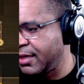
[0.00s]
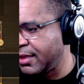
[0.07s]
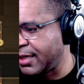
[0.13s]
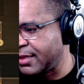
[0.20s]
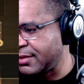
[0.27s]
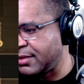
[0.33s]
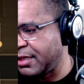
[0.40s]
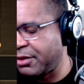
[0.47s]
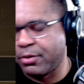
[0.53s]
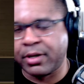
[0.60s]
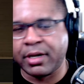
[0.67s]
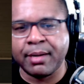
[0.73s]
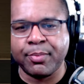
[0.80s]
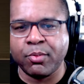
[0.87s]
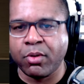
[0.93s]
because they either a
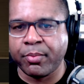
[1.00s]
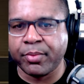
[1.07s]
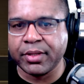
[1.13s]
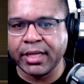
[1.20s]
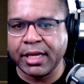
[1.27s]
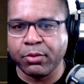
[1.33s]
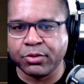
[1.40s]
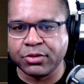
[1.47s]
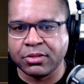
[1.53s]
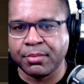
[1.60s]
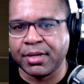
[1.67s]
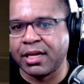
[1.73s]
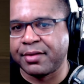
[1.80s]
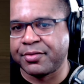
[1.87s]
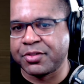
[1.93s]
couple more melee or some
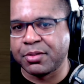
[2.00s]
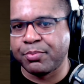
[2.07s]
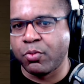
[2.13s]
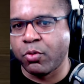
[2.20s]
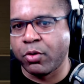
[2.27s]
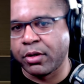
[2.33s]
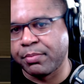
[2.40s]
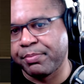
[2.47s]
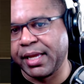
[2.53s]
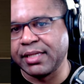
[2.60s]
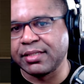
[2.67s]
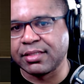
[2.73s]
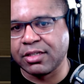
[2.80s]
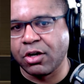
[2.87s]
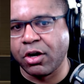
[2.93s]
kind of support
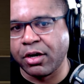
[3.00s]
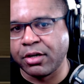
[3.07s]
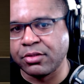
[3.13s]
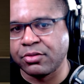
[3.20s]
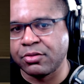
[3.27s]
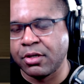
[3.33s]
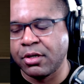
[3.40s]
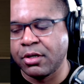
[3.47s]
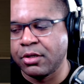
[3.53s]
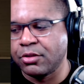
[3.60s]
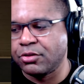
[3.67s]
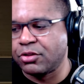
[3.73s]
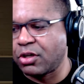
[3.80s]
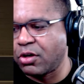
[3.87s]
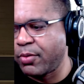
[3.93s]
based cards
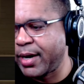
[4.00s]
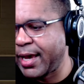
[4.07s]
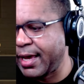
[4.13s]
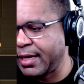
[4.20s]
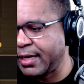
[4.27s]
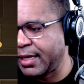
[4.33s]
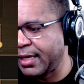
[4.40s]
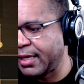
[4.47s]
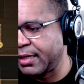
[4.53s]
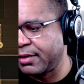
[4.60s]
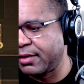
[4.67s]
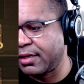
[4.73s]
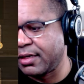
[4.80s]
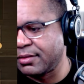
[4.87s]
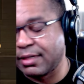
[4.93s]
to go ahead
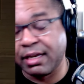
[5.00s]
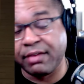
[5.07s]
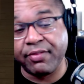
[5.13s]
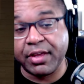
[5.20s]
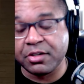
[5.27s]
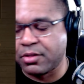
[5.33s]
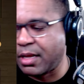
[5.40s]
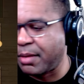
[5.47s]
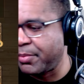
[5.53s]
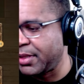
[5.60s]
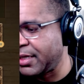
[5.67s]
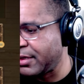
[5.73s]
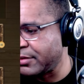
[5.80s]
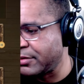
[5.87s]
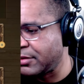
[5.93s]
and uh, take advantage of that
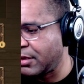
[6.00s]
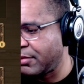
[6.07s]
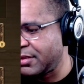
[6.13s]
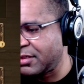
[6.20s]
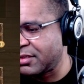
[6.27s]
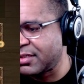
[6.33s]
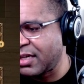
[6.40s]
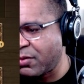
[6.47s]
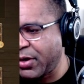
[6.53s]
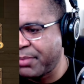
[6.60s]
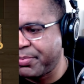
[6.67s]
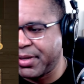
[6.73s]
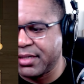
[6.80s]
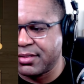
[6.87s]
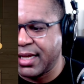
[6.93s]
melee here. So this is kind of weird,
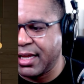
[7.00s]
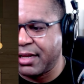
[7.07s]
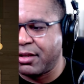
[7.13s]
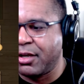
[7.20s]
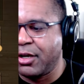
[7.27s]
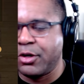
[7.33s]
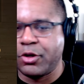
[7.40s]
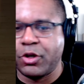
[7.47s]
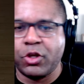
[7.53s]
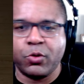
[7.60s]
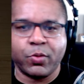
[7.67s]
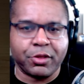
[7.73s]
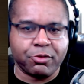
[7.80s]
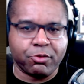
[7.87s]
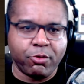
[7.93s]
because again, you don't
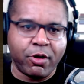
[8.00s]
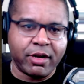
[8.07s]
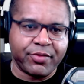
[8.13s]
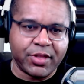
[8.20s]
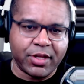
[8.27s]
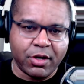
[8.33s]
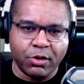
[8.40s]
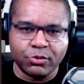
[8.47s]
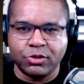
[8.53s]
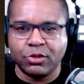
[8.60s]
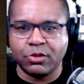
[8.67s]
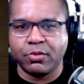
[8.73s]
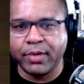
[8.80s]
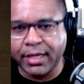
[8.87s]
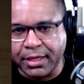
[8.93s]
want to throw out everything all too
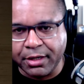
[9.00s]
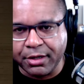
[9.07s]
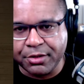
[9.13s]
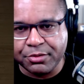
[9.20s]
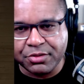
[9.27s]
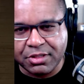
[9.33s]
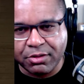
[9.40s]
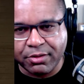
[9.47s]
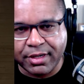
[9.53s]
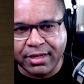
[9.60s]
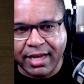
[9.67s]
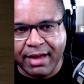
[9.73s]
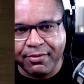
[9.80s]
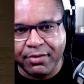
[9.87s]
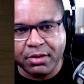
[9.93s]
quick here. You still got to
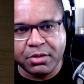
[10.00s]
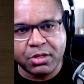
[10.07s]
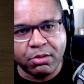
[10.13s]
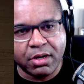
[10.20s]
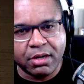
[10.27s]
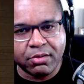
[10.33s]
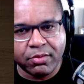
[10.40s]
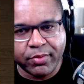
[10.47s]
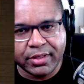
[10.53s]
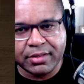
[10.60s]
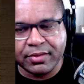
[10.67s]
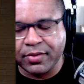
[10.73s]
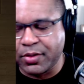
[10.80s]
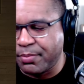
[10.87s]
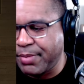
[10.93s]
have a, you know, a
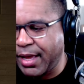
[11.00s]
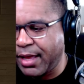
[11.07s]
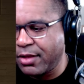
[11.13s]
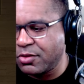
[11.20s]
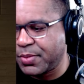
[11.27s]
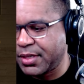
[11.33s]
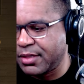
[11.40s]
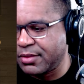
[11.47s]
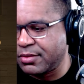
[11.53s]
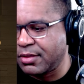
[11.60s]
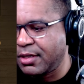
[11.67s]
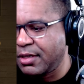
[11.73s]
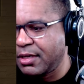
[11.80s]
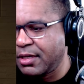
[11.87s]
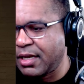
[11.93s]
relatively good balance, because
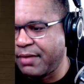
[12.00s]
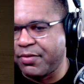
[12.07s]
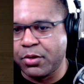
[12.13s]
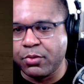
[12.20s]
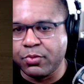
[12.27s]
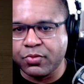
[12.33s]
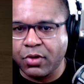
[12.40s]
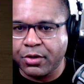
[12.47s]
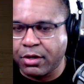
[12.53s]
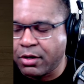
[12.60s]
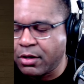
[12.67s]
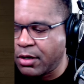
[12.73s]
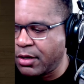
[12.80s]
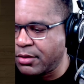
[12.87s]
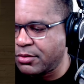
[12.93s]
if you use all your
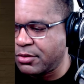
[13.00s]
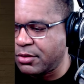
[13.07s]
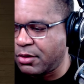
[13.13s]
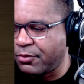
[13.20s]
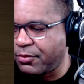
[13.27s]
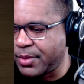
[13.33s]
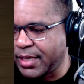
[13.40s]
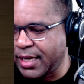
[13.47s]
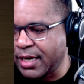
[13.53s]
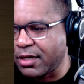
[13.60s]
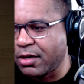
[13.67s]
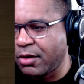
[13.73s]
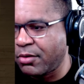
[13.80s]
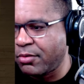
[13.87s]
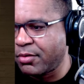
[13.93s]
cards, you know, from the
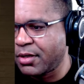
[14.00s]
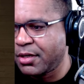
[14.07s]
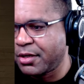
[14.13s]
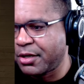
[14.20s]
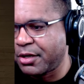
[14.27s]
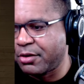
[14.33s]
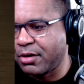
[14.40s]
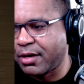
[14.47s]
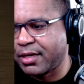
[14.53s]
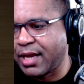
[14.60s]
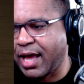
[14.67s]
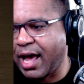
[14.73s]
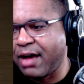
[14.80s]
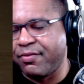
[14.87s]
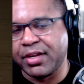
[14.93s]
get-go, you're not going
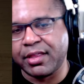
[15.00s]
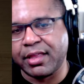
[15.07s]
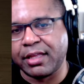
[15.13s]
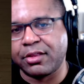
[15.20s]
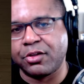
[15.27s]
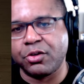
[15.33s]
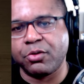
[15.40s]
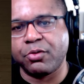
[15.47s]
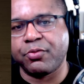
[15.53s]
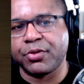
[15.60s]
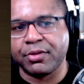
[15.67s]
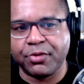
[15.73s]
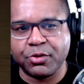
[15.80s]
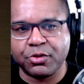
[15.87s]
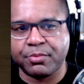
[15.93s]
to have anything to do for
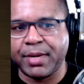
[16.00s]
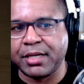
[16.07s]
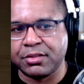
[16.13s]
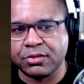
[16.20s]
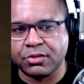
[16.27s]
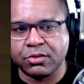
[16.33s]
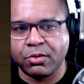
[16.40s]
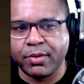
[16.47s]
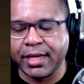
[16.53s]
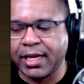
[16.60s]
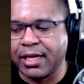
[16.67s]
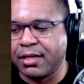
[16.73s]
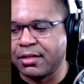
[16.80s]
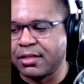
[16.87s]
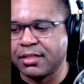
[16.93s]
the future matches. So
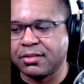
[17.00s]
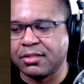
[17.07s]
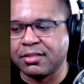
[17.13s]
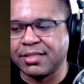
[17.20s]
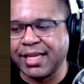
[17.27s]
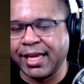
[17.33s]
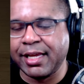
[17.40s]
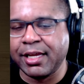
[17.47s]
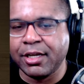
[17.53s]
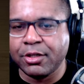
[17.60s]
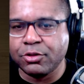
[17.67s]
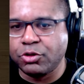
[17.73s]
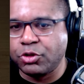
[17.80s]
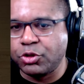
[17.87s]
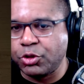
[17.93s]
again, this is a
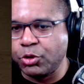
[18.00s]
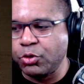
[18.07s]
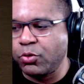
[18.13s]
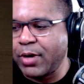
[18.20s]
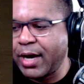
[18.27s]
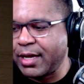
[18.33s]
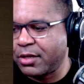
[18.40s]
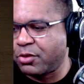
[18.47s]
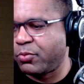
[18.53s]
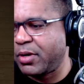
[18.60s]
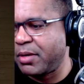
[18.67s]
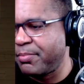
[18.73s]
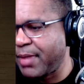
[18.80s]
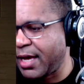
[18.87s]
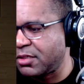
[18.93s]
two out of
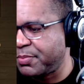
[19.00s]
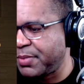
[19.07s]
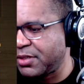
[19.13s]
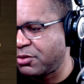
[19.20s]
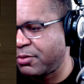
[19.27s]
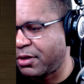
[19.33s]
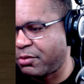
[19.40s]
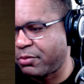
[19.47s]
three match, best two out of